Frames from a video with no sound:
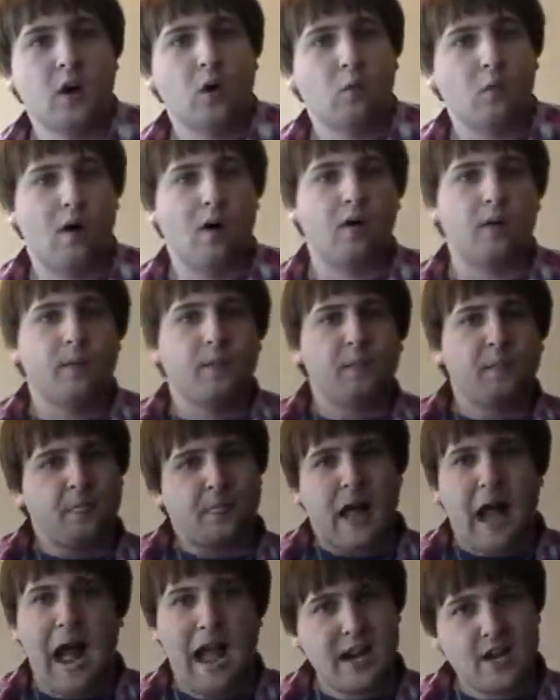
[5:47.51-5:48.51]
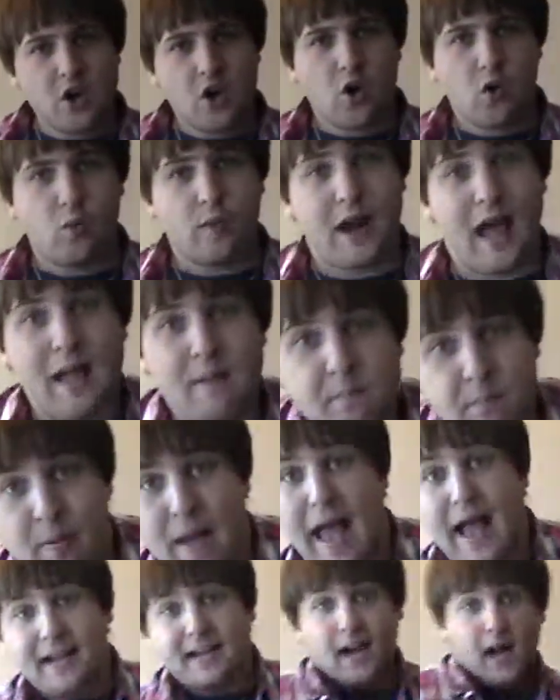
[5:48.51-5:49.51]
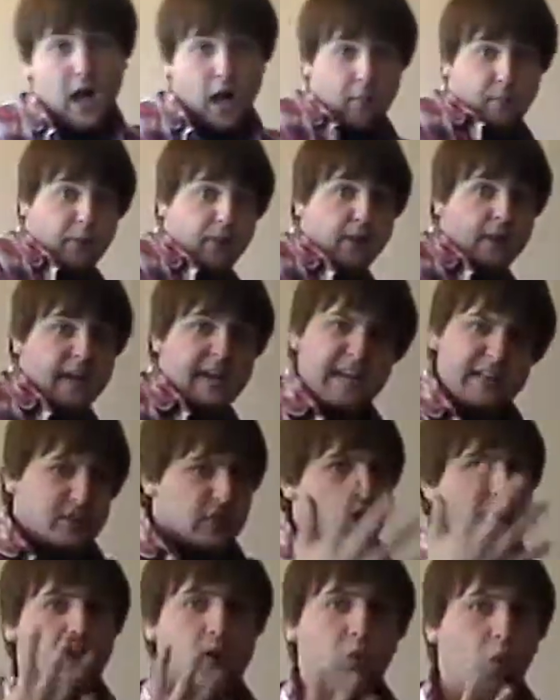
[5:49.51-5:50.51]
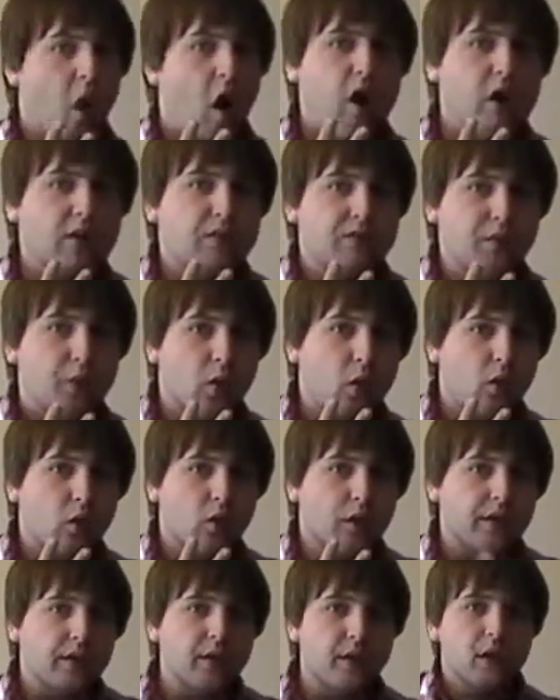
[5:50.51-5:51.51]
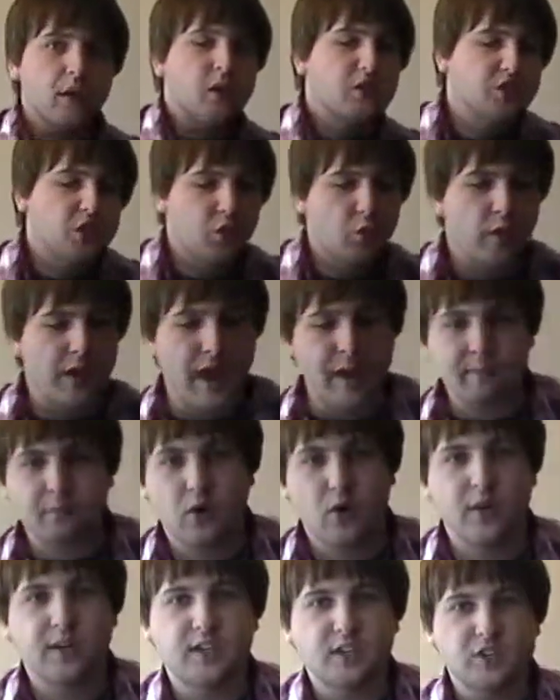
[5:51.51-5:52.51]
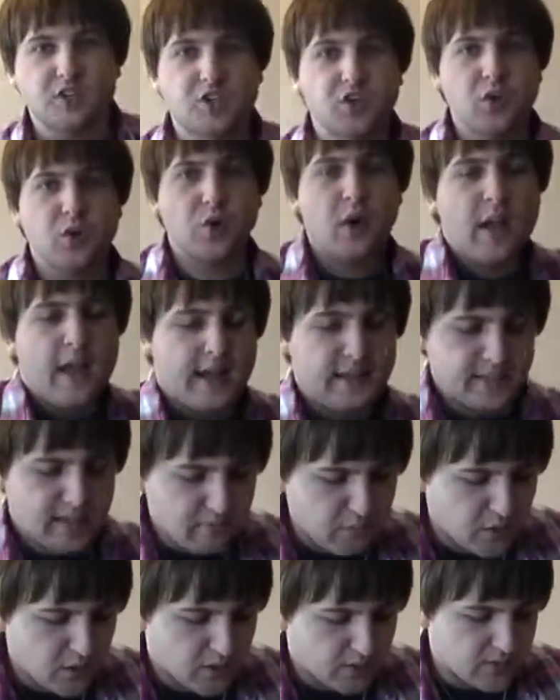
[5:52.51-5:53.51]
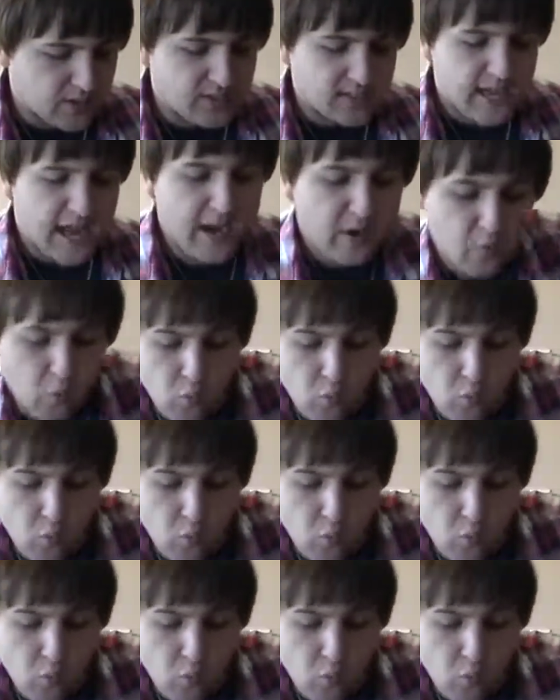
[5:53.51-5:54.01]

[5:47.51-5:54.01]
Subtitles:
Well, I know when I back up, he's gonna walk forward. So what I'm going to do is I'm gonna take